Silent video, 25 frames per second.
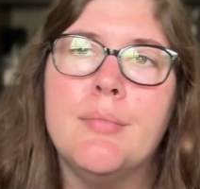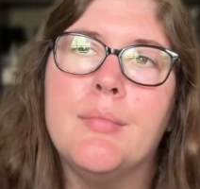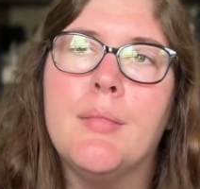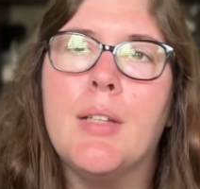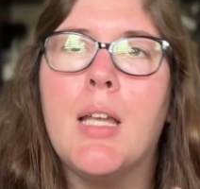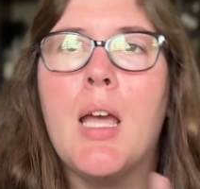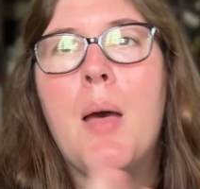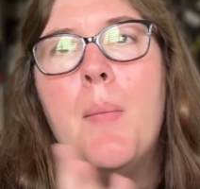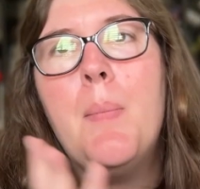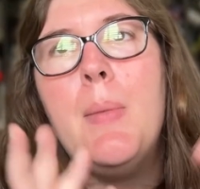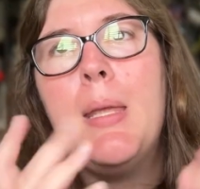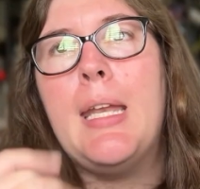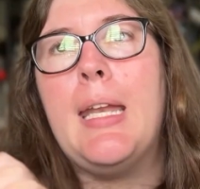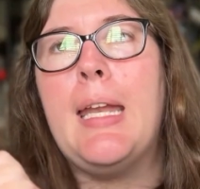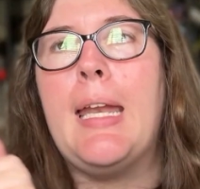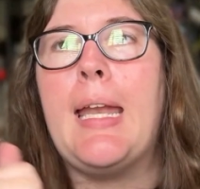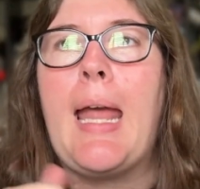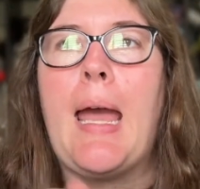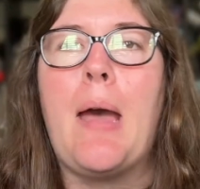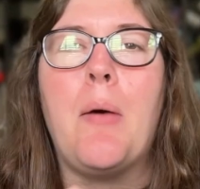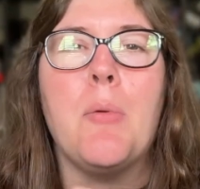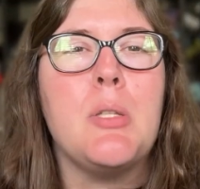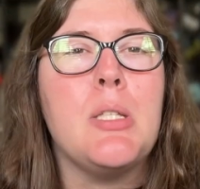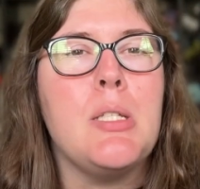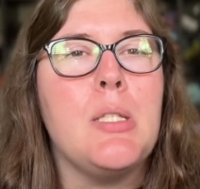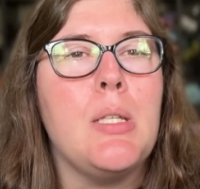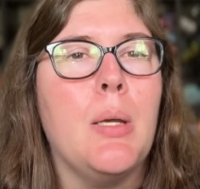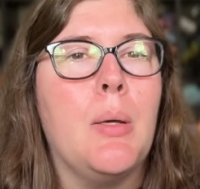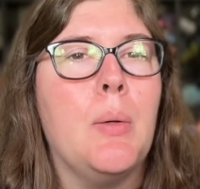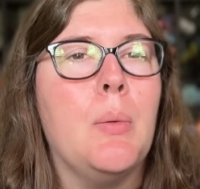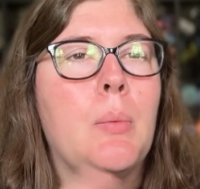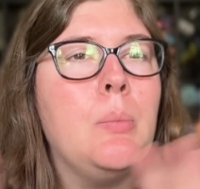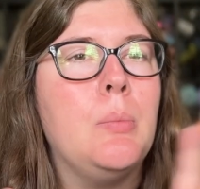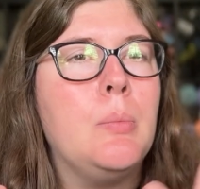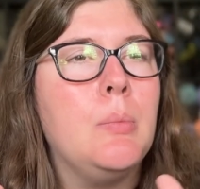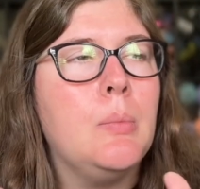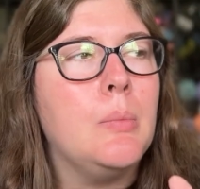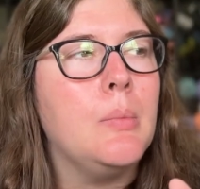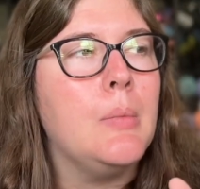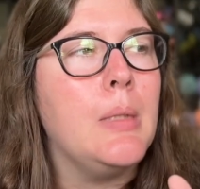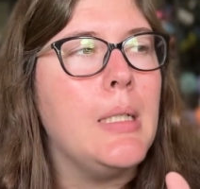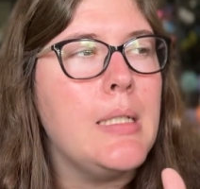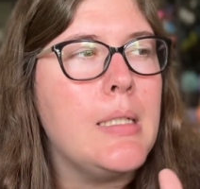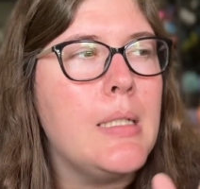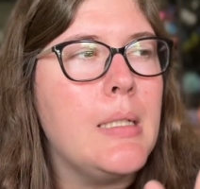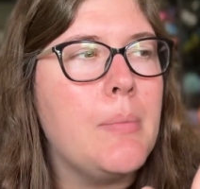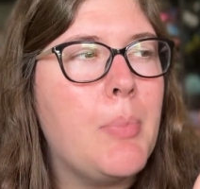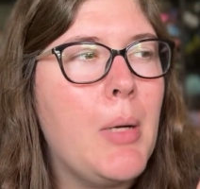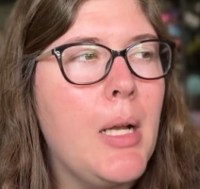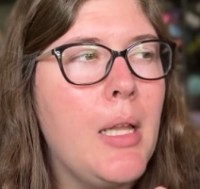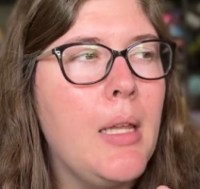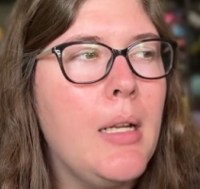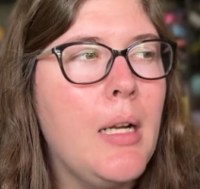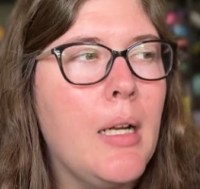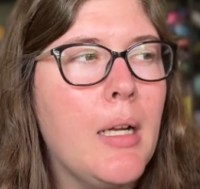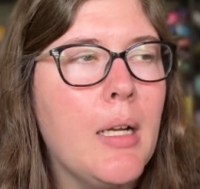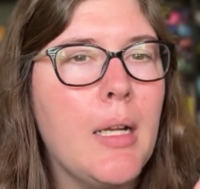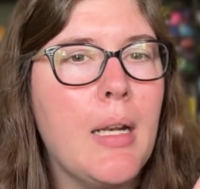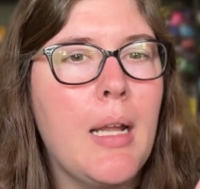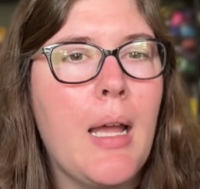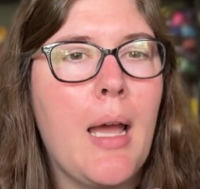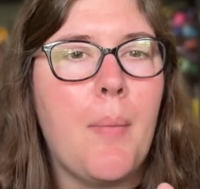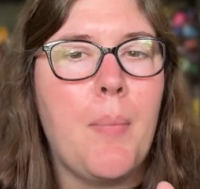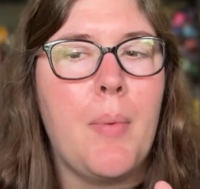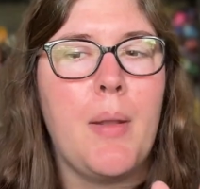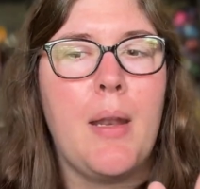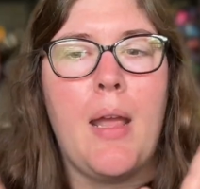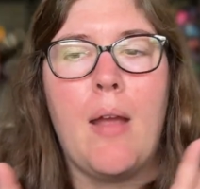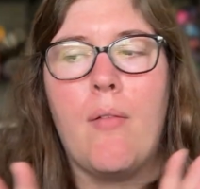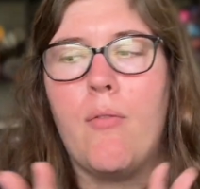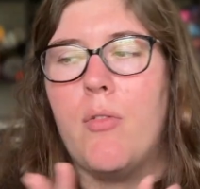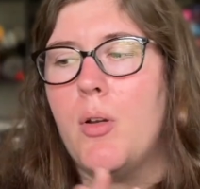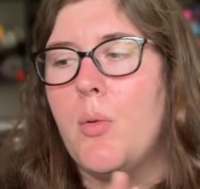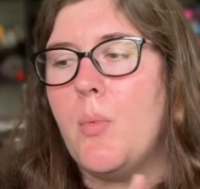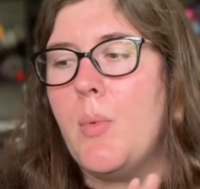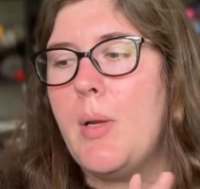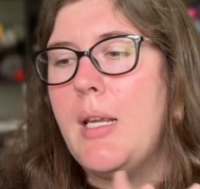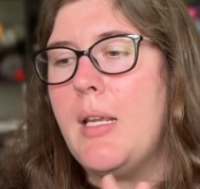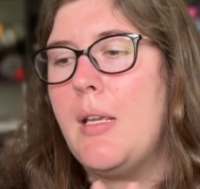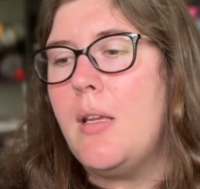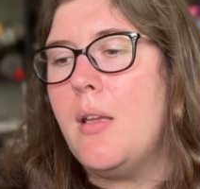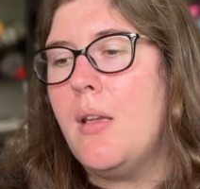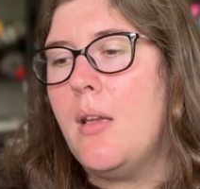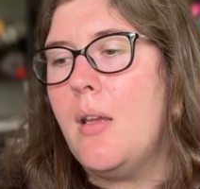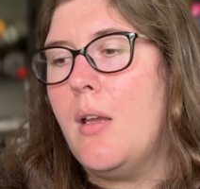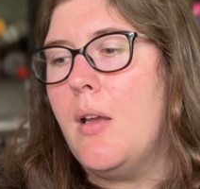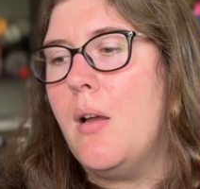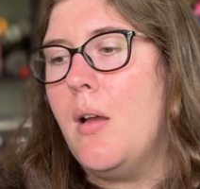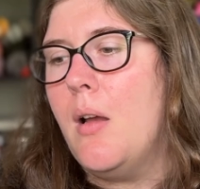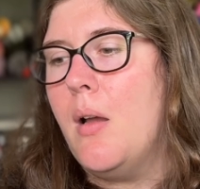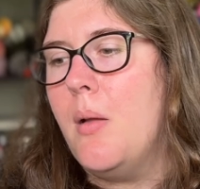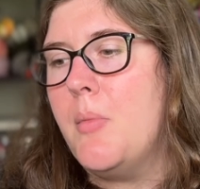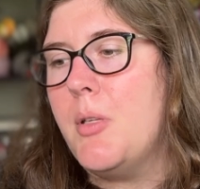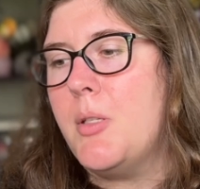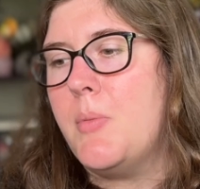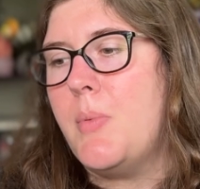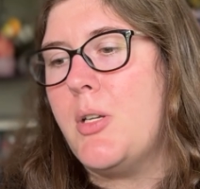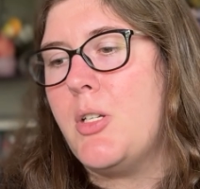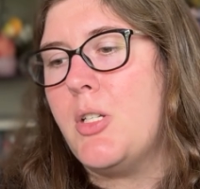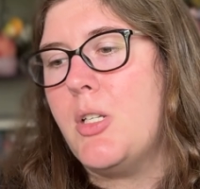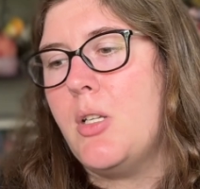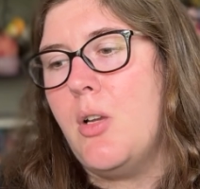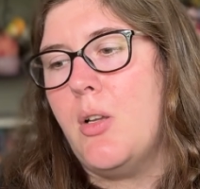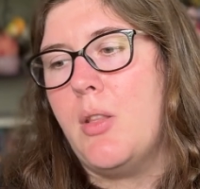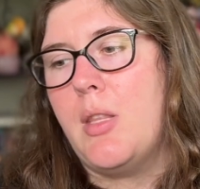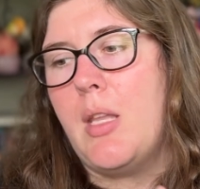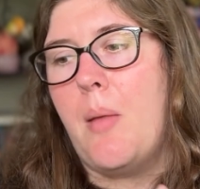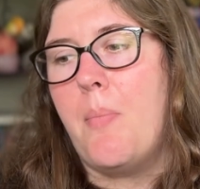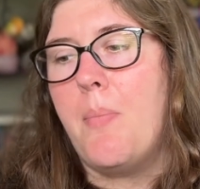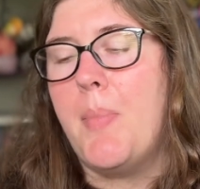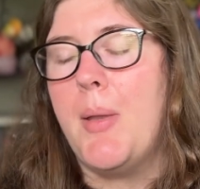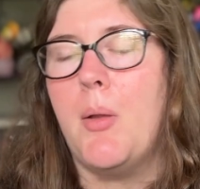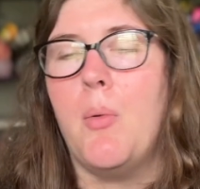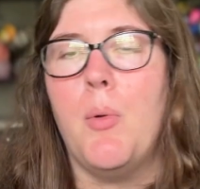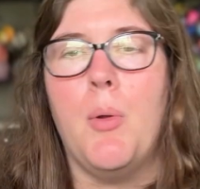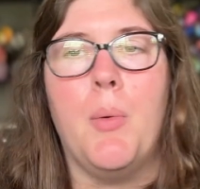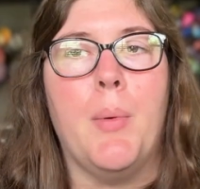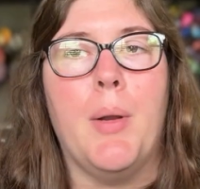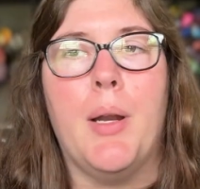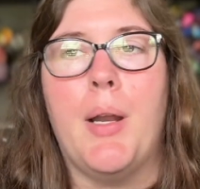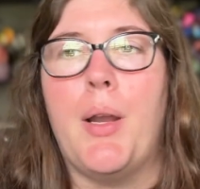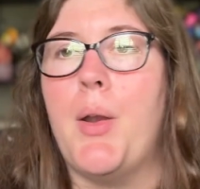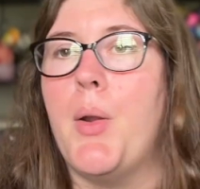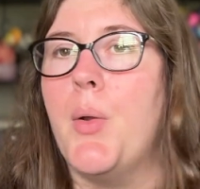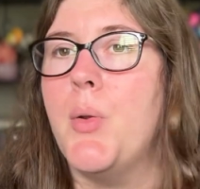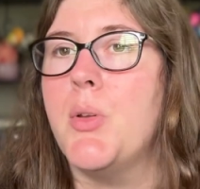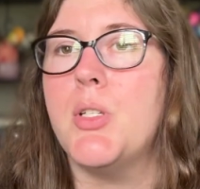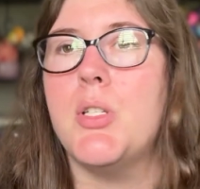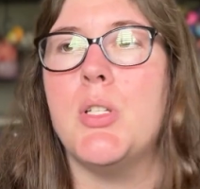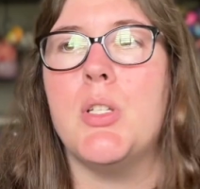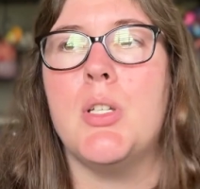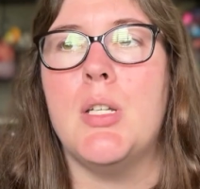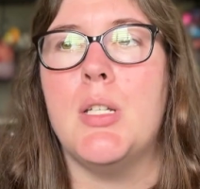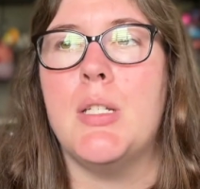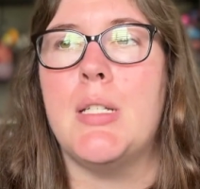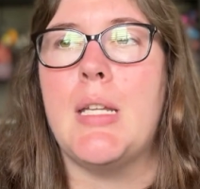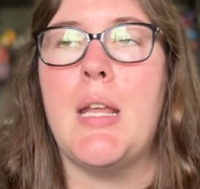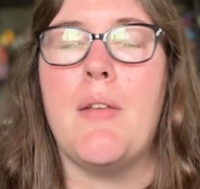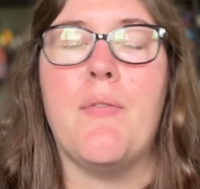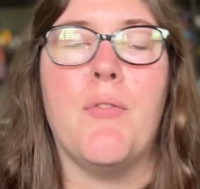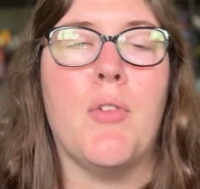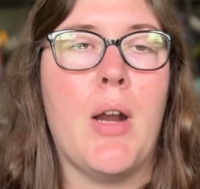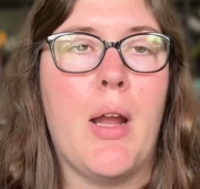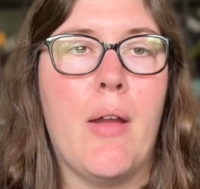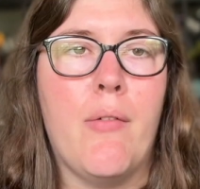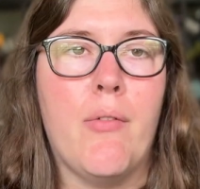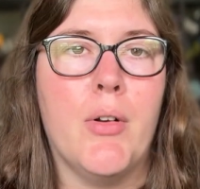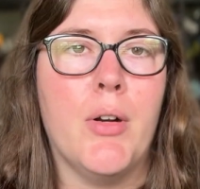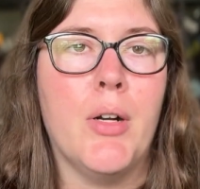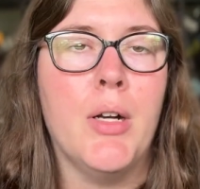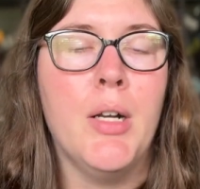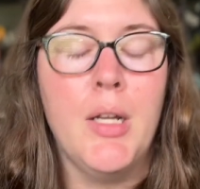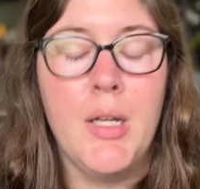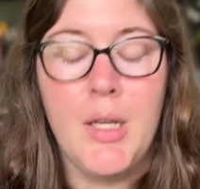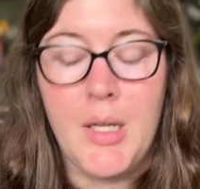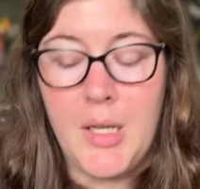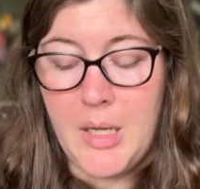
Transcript: come in and out, so this is probably not gonna happen every week, especially on that big one when I know it's just gonna take forever.